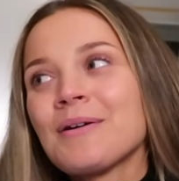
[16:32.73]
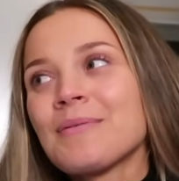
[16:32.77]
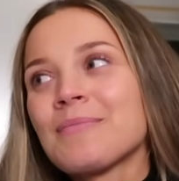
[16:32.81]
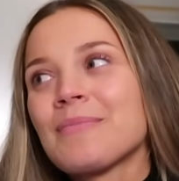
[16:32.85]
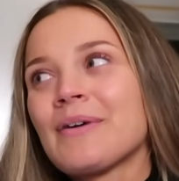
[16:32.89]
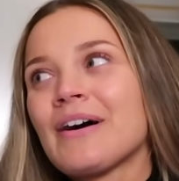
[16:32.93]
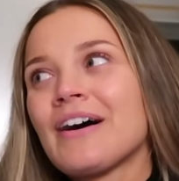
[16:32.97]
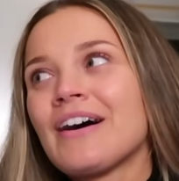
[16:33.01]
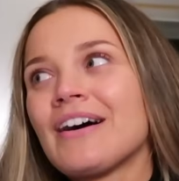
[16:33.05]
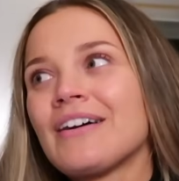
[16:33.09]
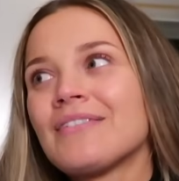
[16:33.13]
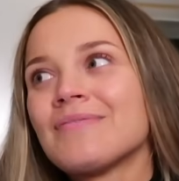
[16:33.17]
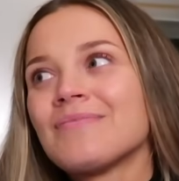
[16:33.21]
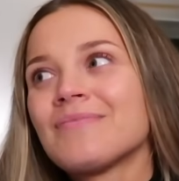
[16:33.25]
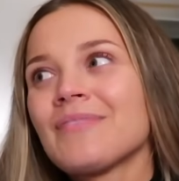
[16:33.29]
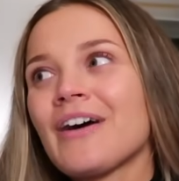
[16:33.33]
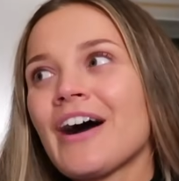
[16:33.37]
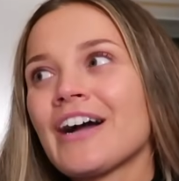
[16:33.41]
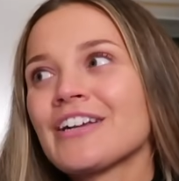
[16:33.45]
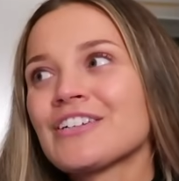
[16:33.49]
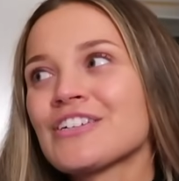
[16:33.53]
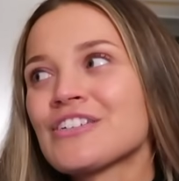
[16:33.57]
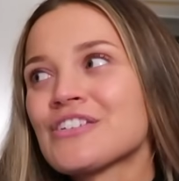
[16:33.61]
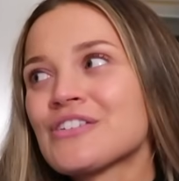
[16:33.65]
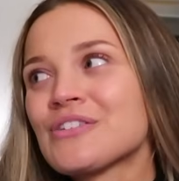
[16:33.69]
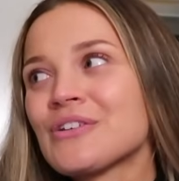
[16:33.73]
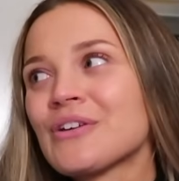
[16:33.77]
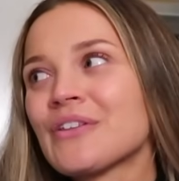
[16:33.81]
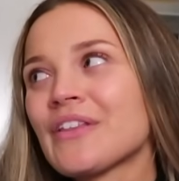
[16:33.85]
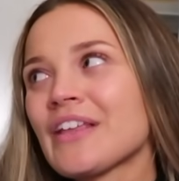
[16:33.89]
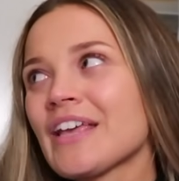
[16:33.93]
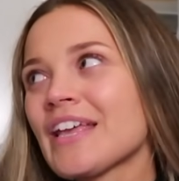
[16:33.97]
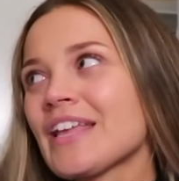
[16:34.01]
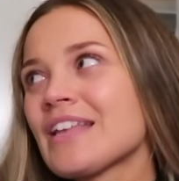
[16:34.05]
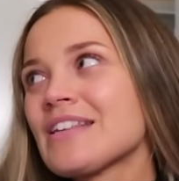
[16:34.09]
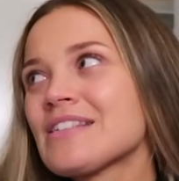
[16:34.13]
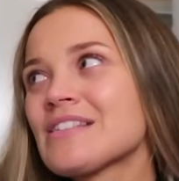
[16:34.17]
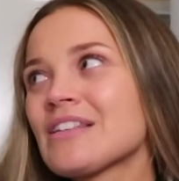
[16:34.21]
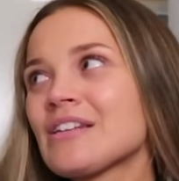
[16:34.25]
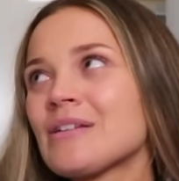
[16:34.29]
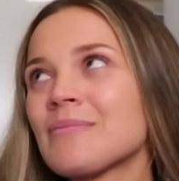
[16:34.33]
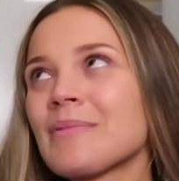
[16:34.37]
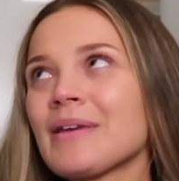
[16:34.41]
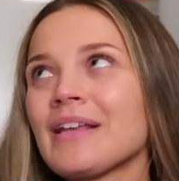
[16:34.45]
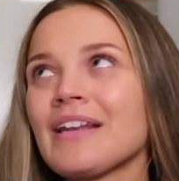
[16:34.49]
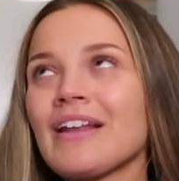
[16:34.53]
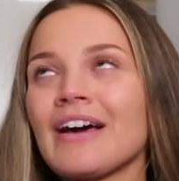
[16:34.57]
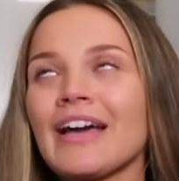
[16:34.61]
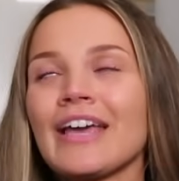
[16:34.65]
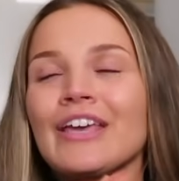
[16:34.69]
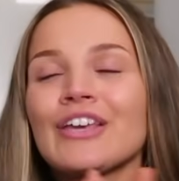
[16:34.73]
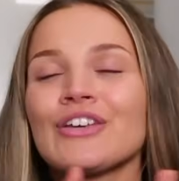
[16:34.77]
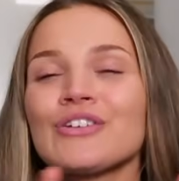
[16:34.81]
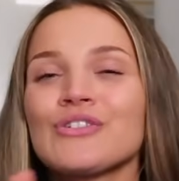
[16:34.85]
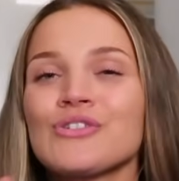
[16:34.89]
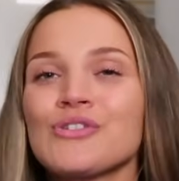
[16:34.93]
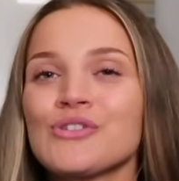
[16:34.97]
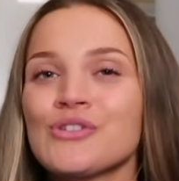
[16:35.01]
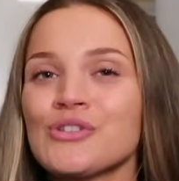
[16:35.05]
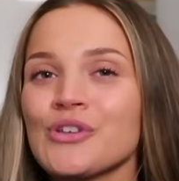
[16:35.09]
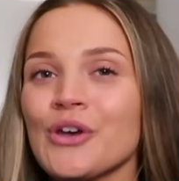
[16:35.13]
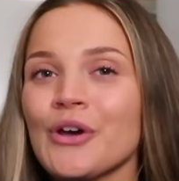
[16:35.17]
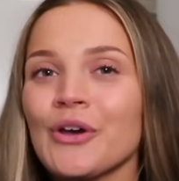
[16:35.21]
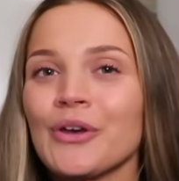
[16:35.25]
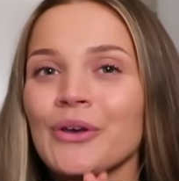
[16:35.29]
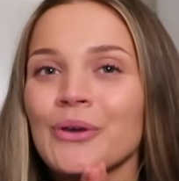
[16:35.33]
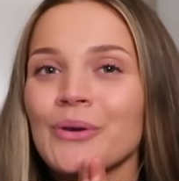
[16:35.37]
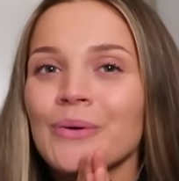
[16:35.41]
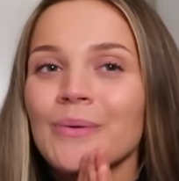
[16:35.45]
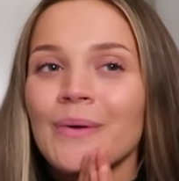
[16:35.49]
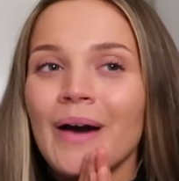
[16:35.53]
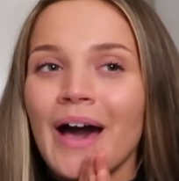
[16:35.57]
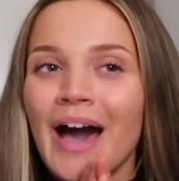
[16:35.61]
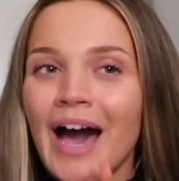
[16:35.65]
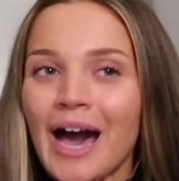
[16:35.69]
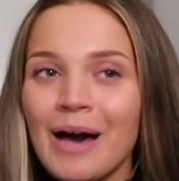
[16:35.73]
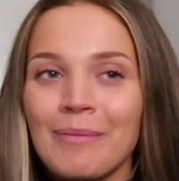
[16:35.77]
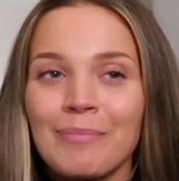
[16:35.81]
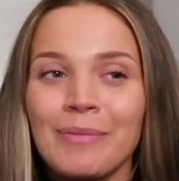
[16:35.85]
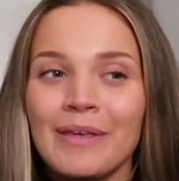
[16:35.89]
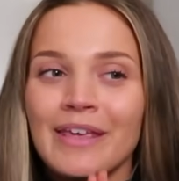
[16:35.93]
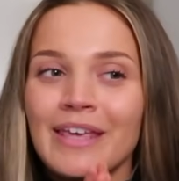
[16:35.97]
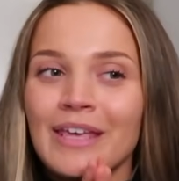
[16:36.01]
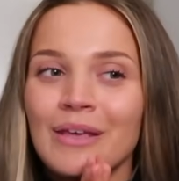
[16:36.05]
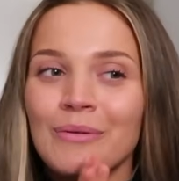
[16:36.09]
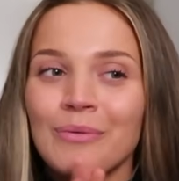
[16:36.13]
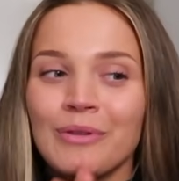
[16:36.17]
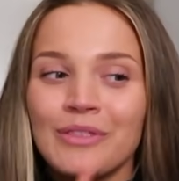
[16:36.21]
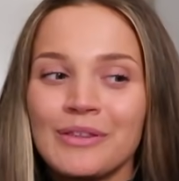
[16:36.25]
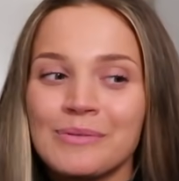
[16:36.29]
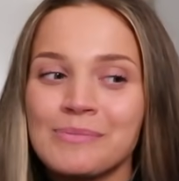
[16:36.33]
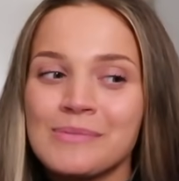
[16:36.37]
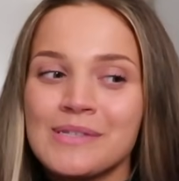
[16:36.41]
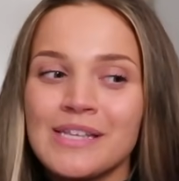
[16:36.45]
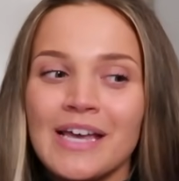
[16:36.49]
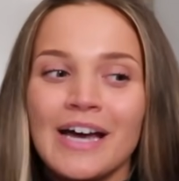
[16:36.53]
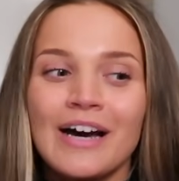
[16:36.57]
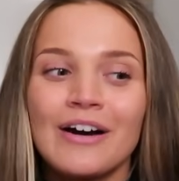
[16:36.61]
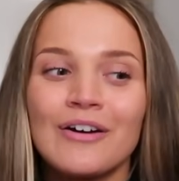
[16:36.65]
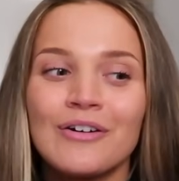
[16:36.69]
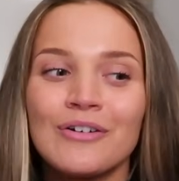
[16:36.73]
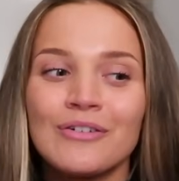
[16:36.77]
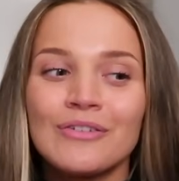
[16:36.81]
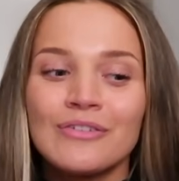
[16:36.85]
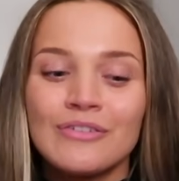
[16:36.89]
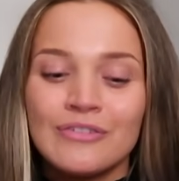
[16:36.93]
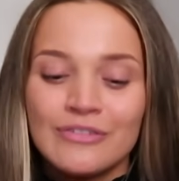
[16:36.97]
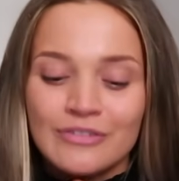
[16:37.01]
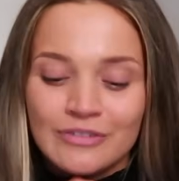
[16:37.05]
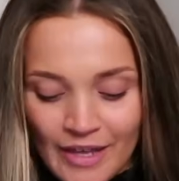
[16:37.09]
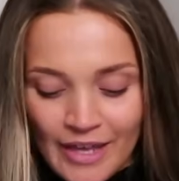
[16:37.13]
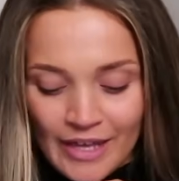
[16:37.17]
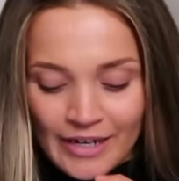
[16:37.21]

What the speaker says: but I just know that he's going to be, like, so happy with himself,